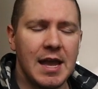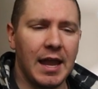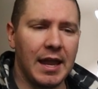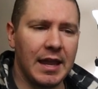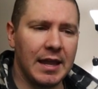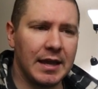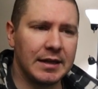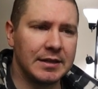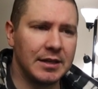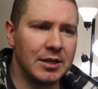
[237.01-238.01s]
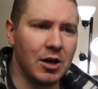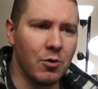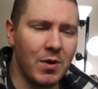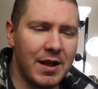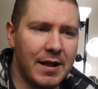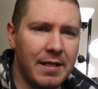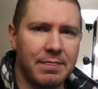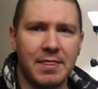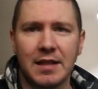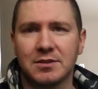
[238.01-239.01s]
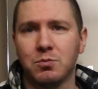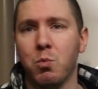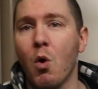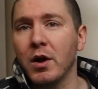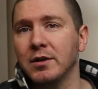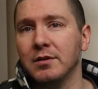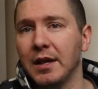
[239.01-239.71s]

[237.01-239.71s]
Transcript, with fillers: And you know, that's one